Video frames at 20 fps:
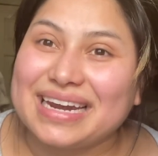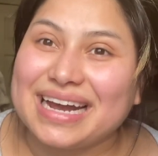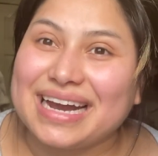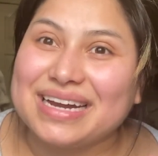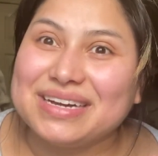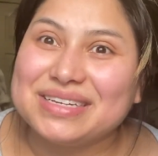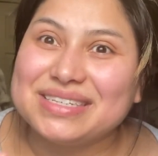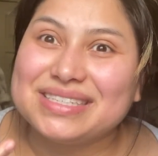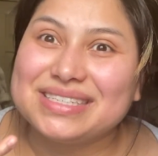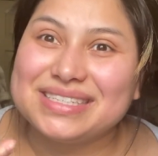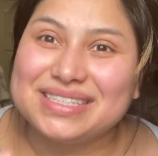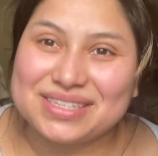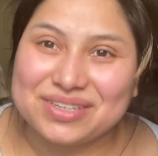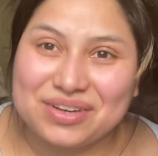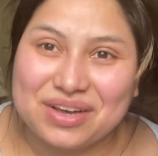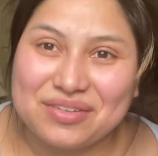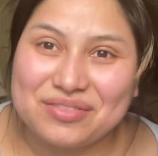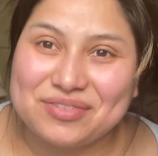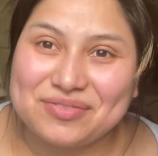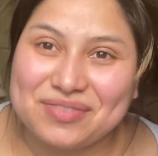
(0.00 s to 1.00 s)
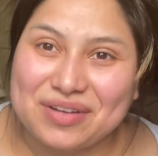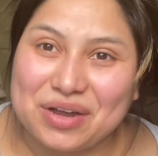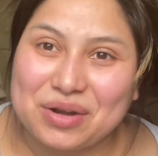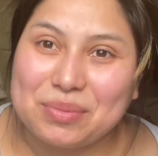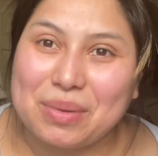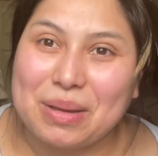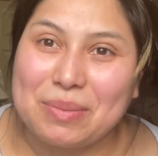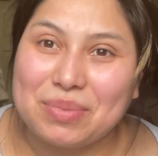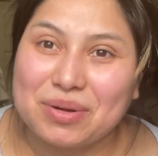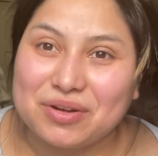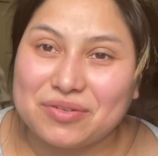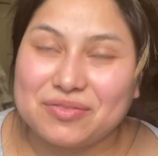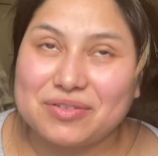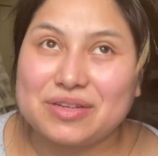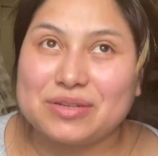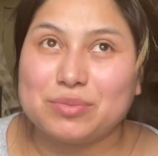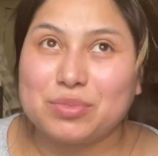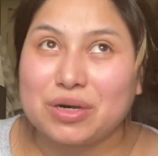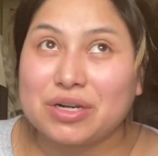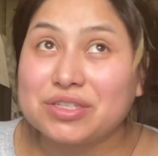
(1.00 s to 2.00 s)
I still haven't found my
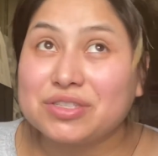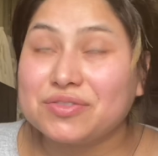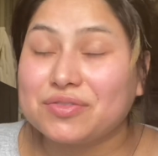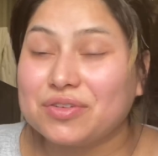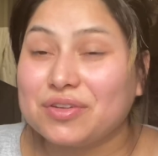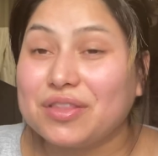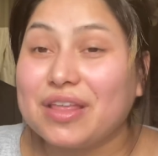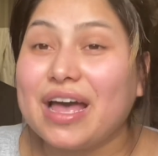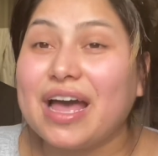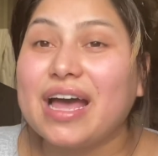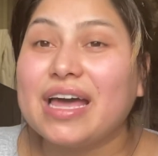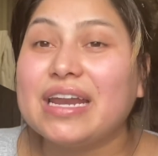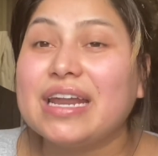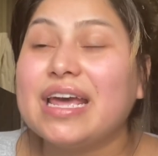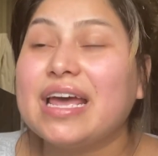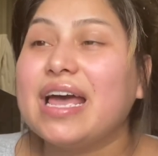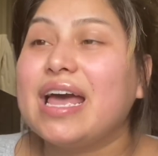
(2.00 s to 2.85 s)
perfect brush for that,